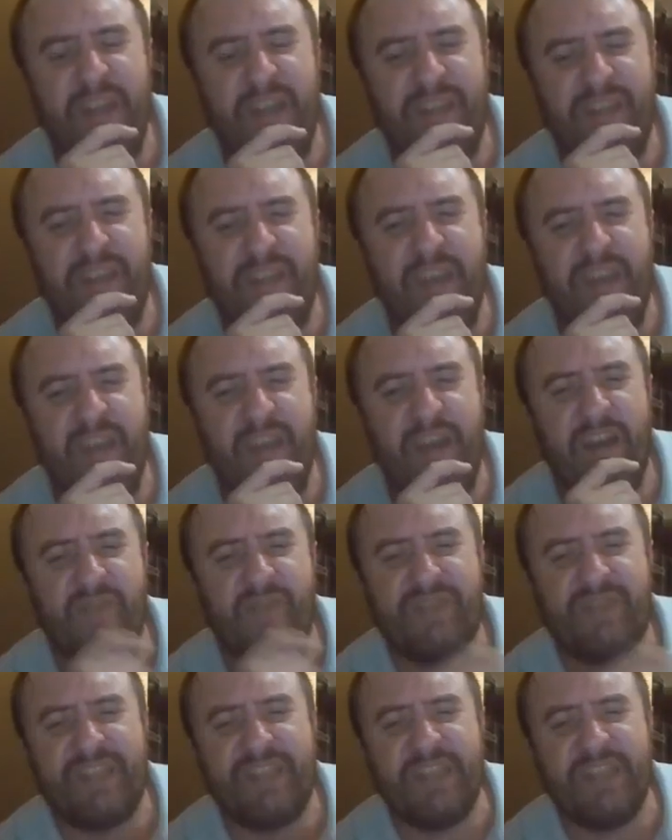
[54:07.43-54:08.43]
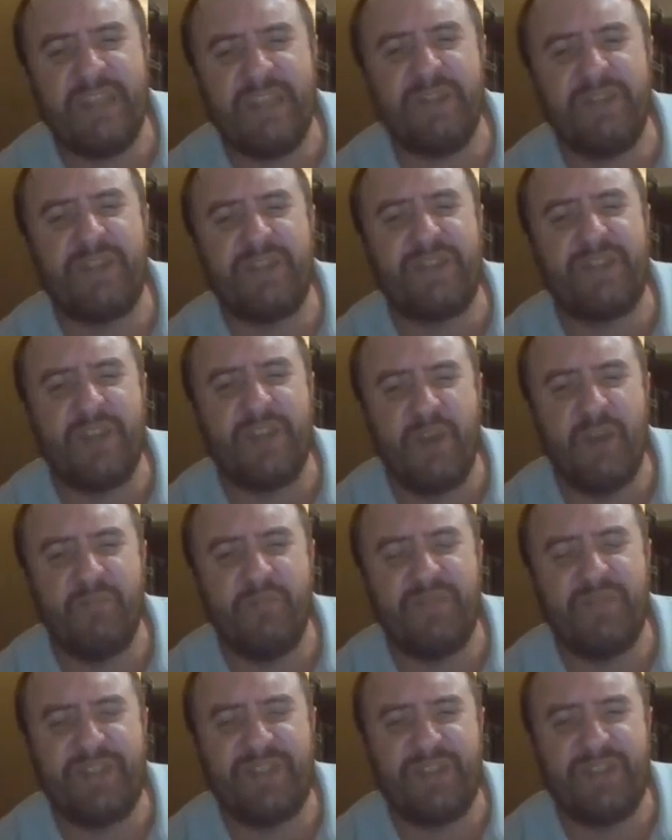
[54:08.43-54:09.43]
I think I've seen
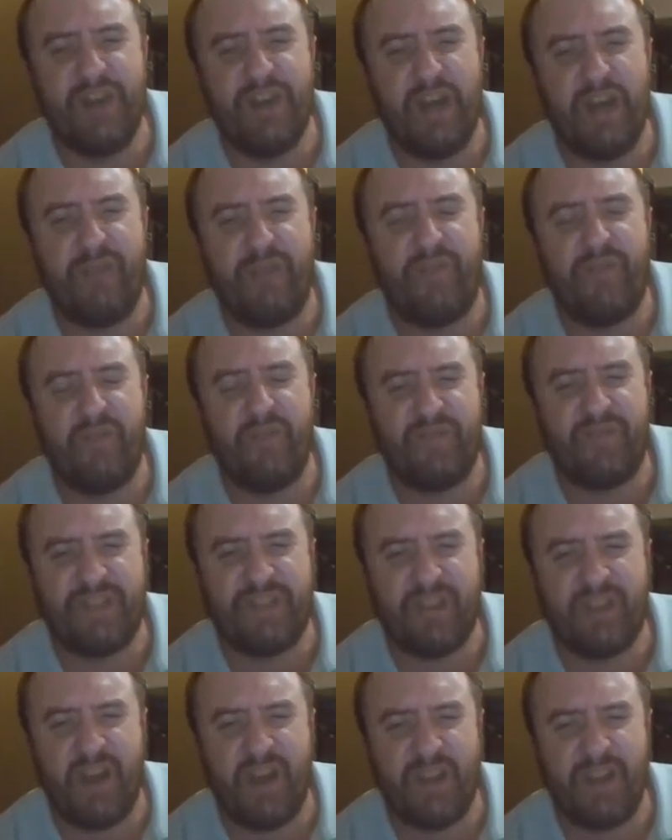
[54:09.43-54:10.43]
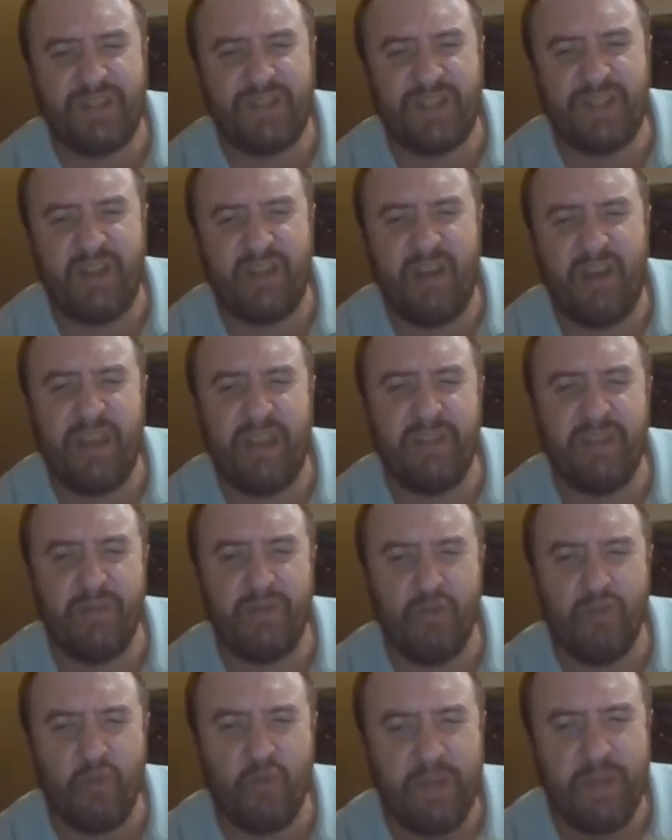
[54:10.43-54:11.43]
some stuff of Scott
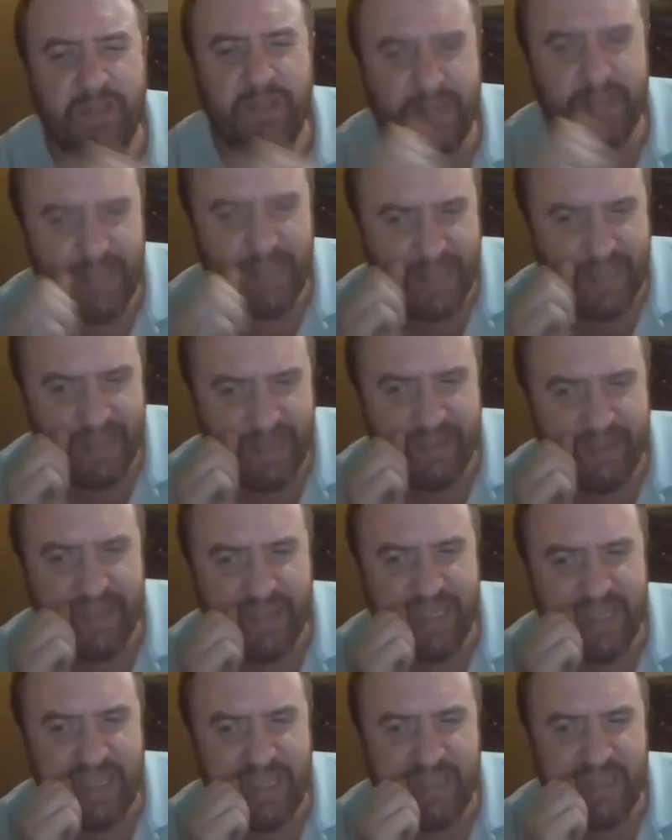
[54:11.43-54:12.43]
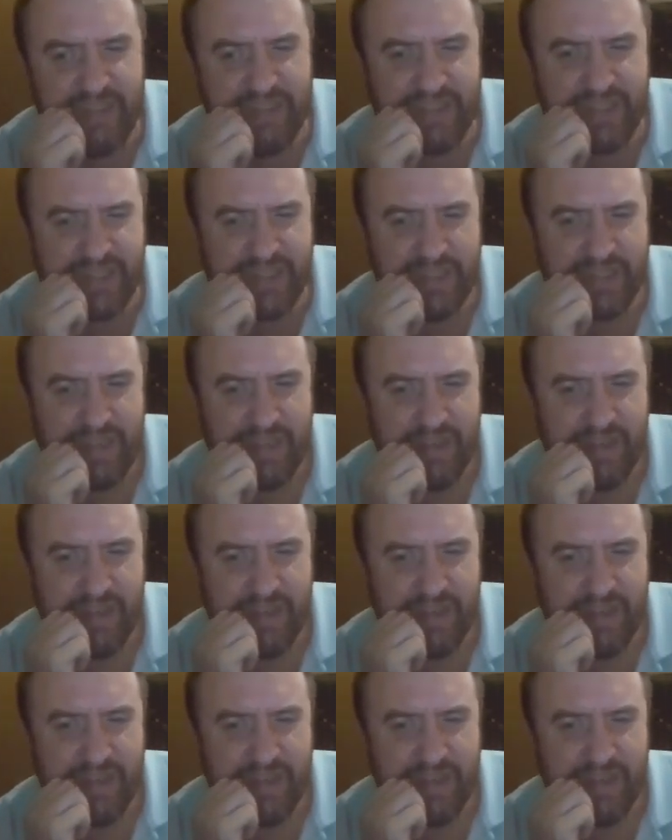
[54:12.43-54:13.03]
Steiner in the Indies.